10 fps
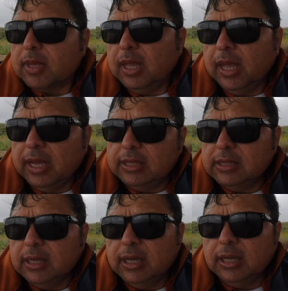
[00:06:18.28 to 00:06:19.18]
and
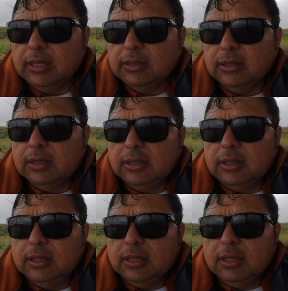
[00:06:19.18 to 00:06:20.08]
uh,
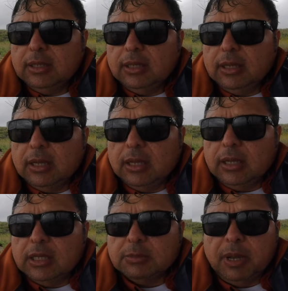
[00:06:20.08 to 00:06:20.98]

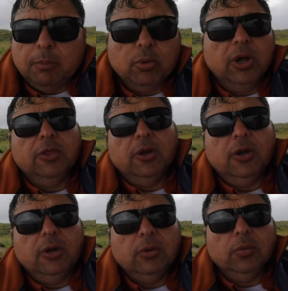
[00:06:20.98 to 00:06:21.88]
it's my brother,
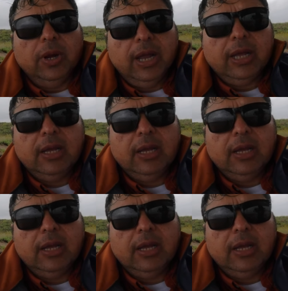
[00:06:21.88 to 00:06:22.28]
Rick.